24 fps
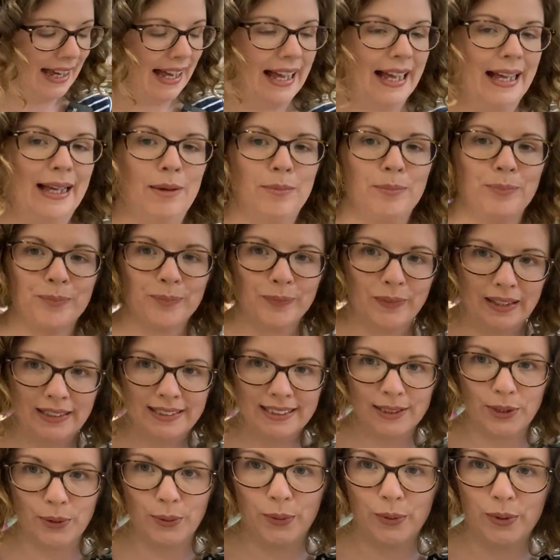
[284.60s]
Um,
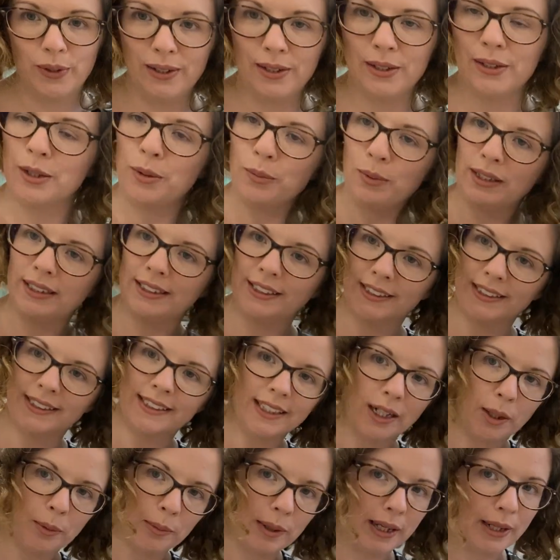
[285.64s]
so you want to just
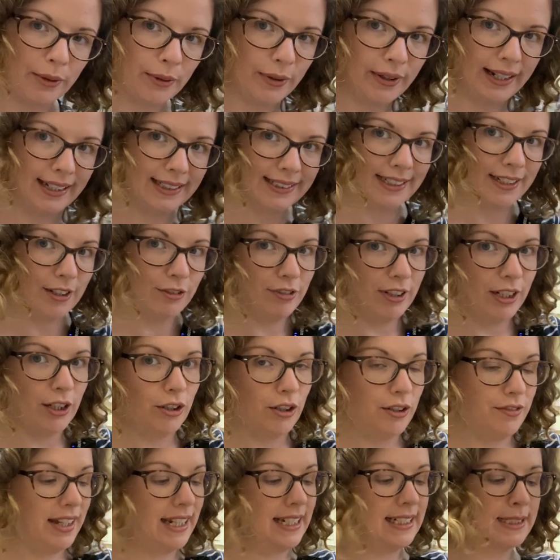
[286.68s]
start by creating a
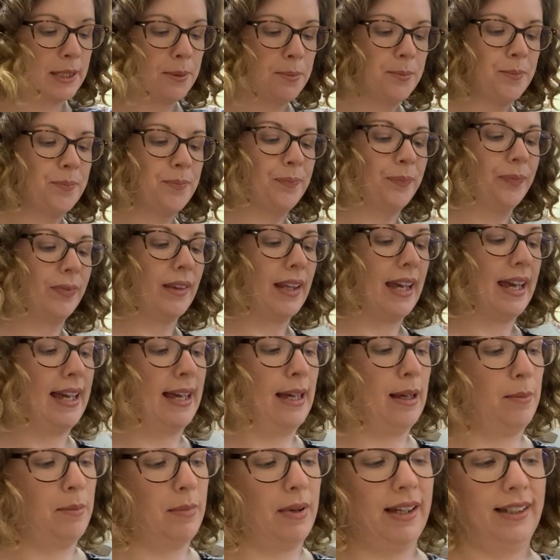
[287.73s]
figure of eight.
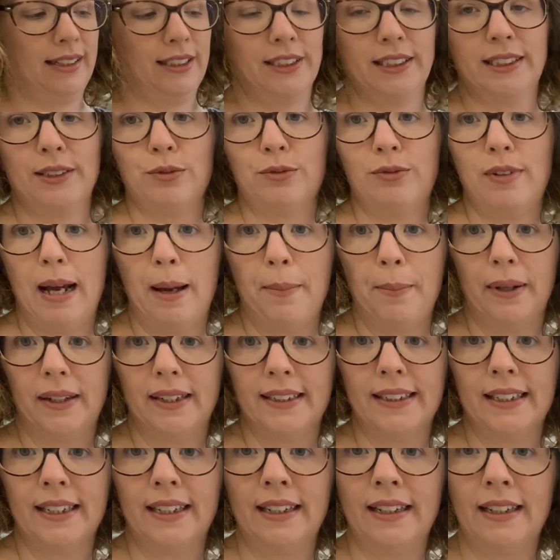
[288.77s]
Um, I just wrap
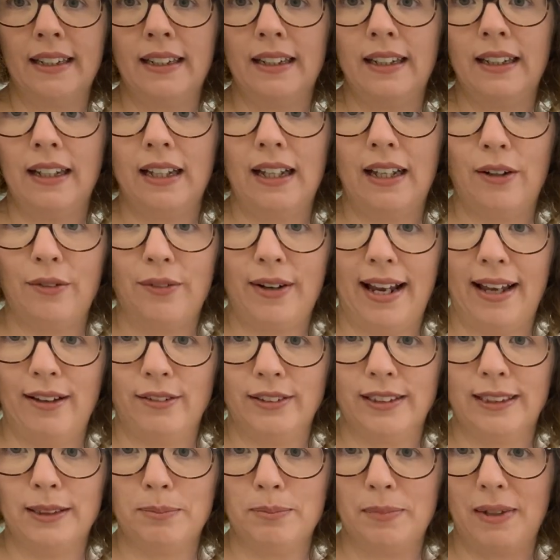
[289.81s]
it
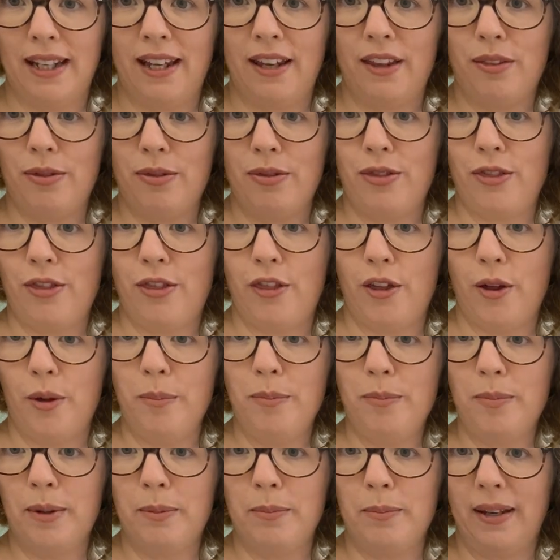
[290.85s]
around my
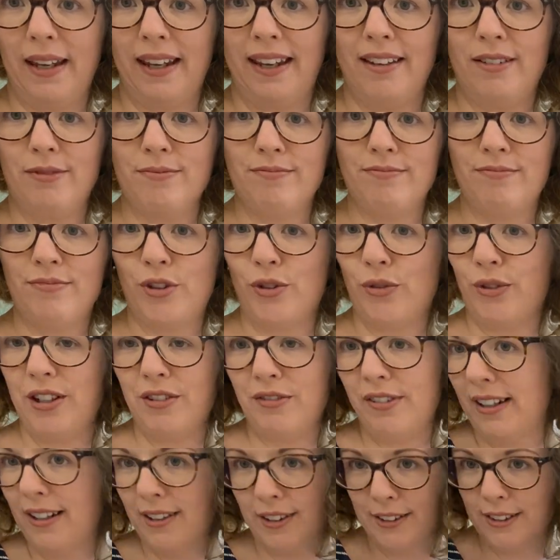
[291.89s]
thumb and my three
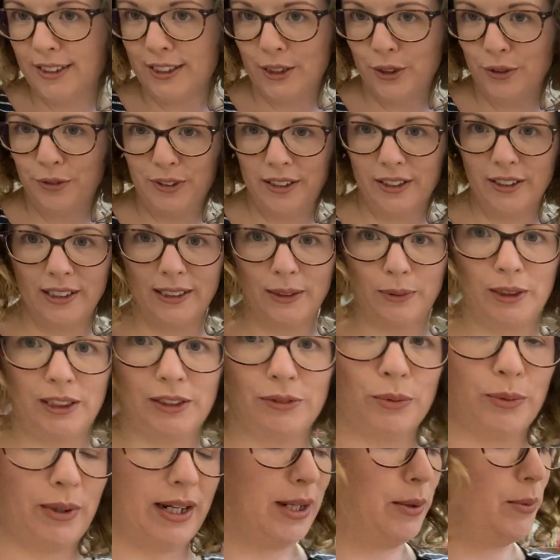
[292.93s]
fingers, two fingers,
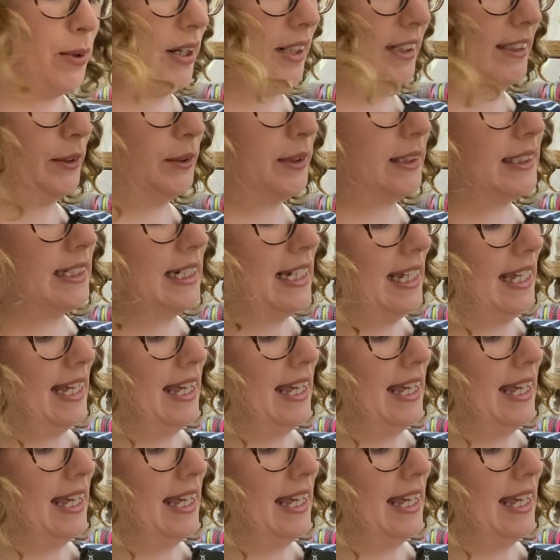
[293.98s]
whichever way you want to do it.